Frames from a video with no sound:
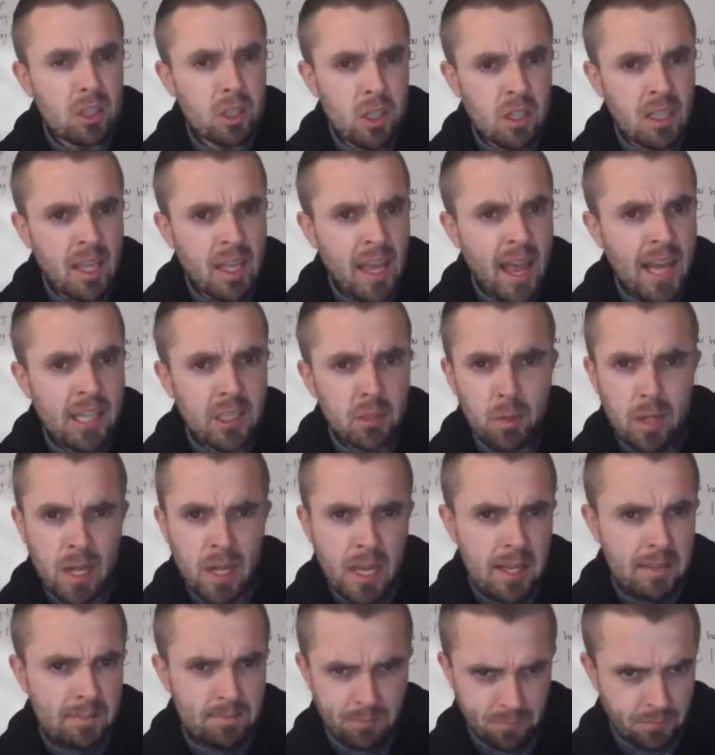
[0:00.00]
Hill's a good cash
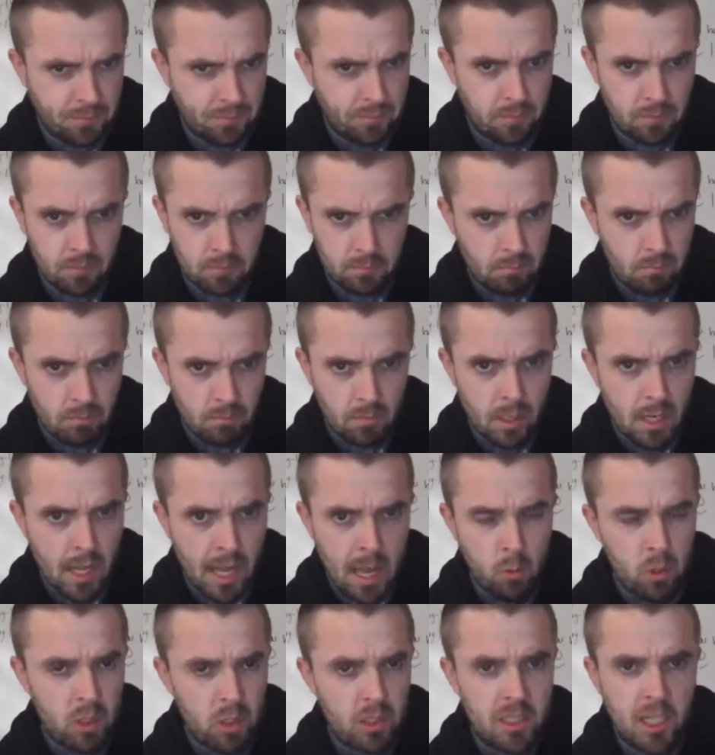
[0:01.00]
play.
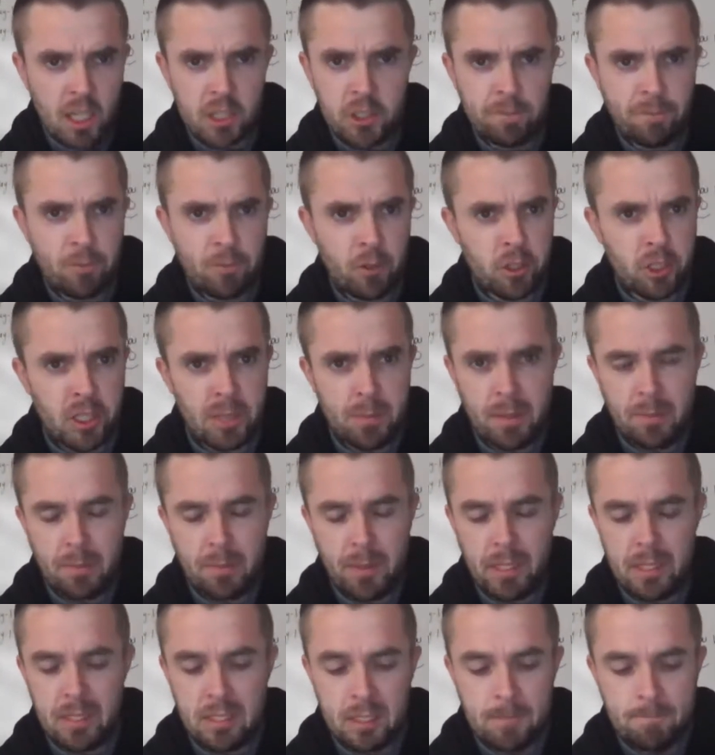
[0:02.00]
I wouldn't touch him for
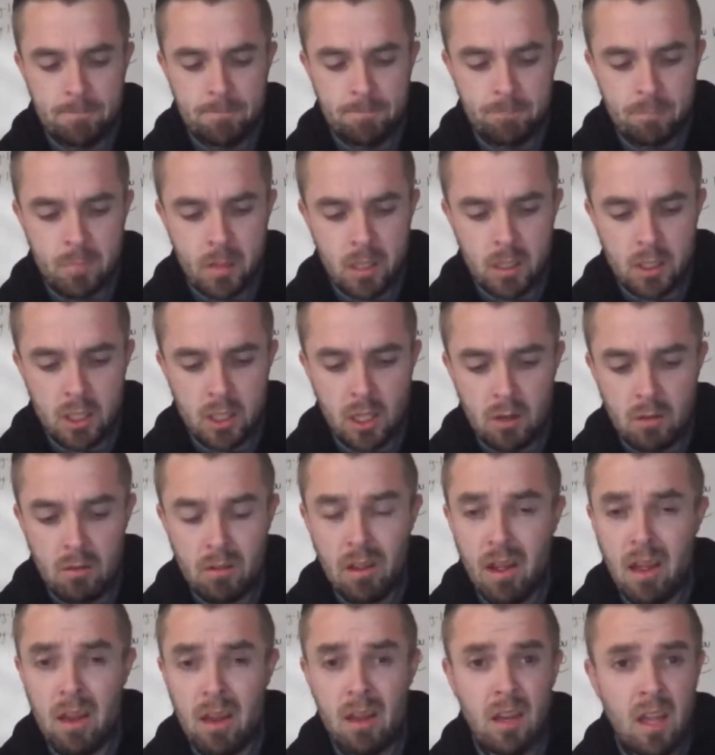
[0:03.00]
GPPs.
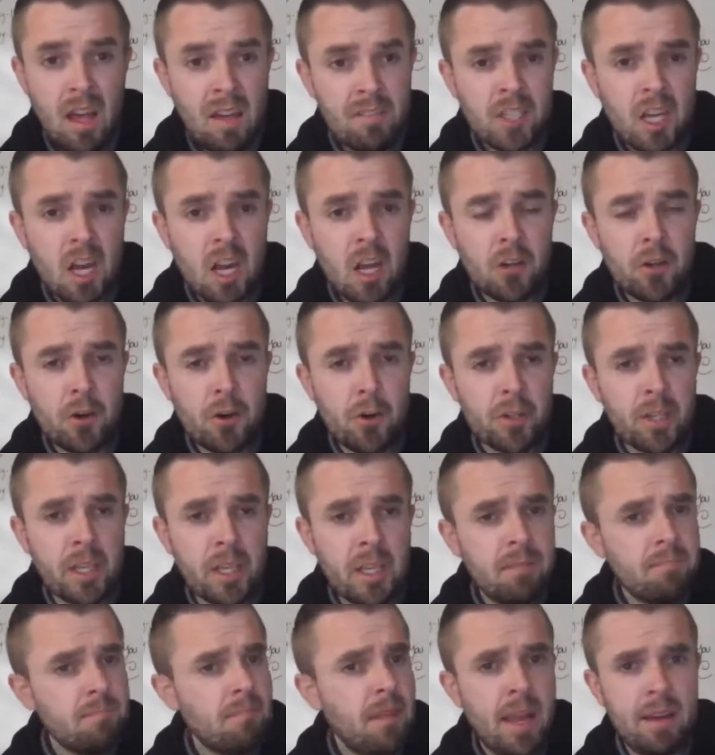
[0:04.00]
So love Todd
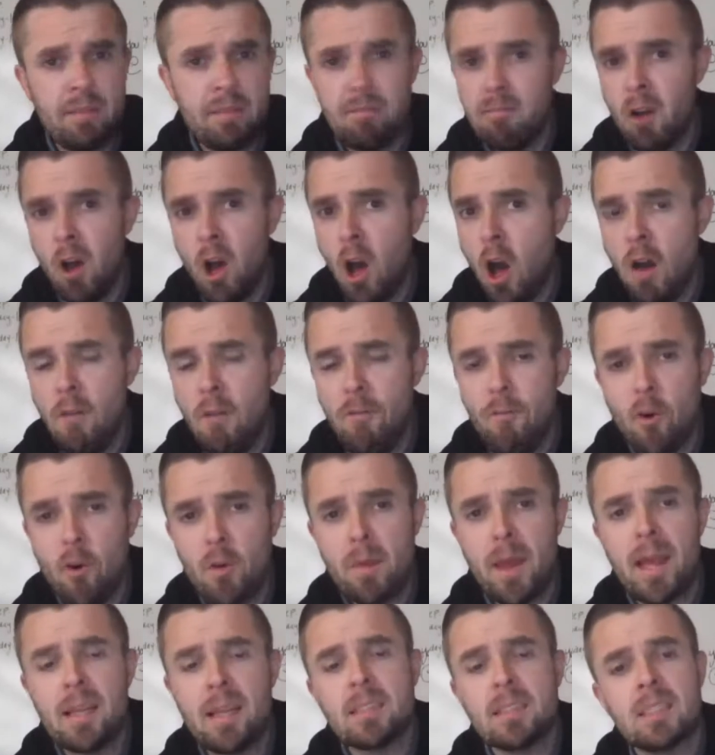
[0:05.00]
Gurley in all
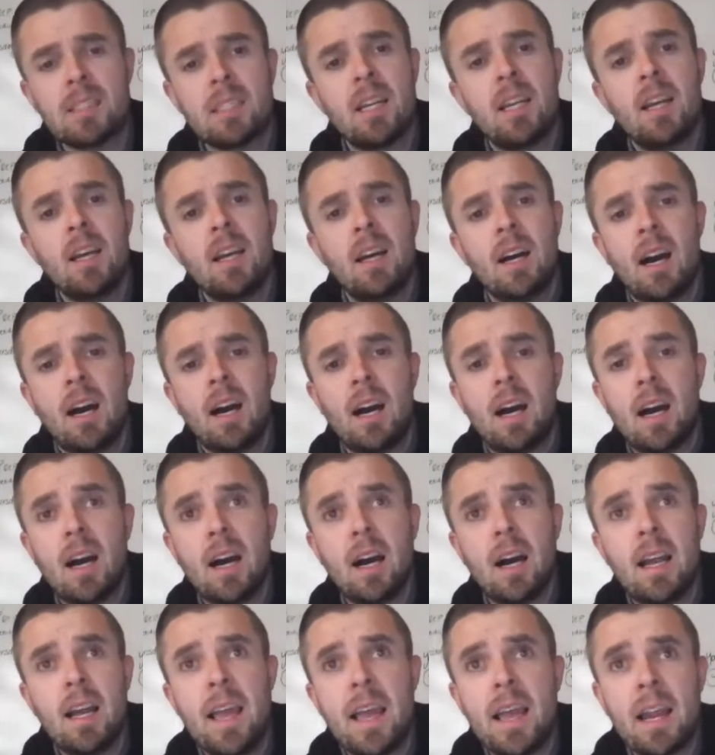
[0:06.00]
formats.
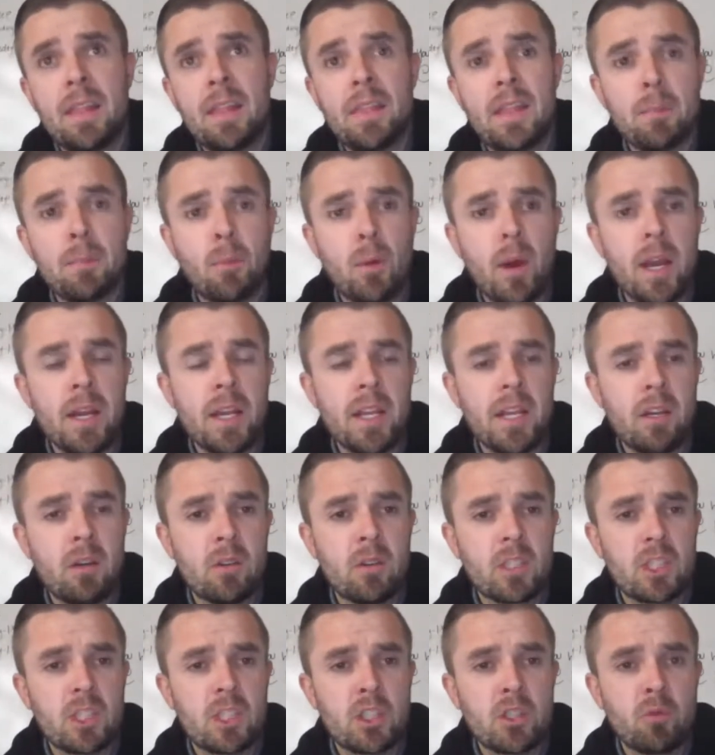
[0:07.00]
And I think Brian
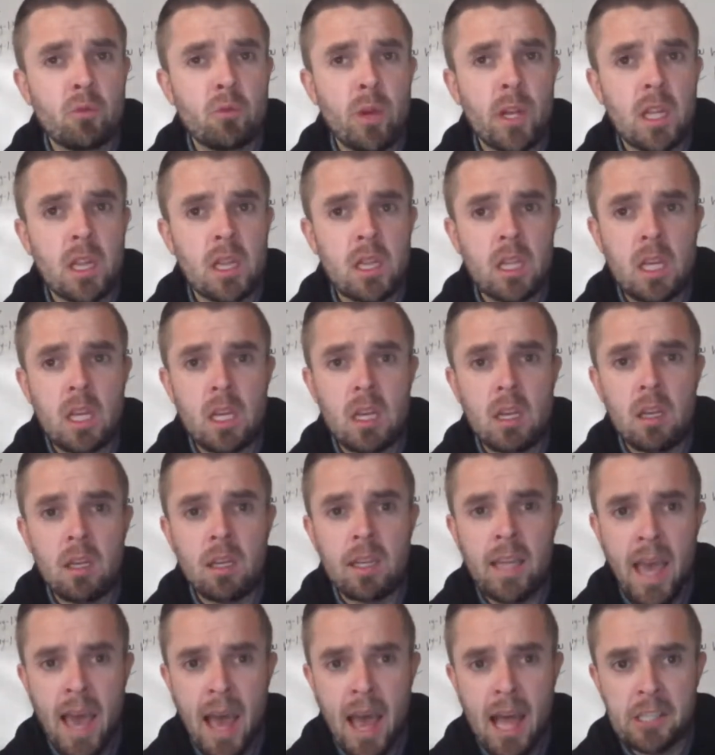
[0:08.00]
Hill is
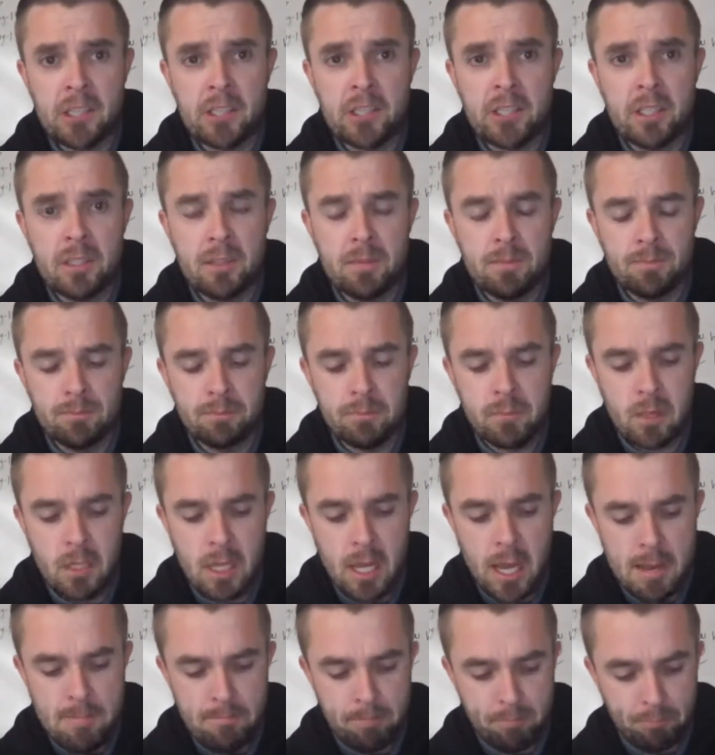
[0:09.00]
strictly cash.
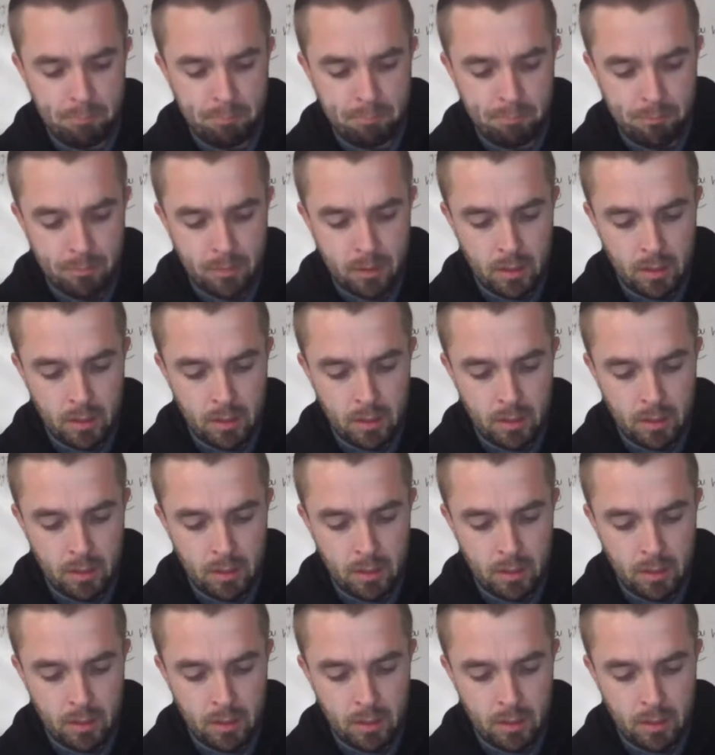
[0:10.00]
Okay.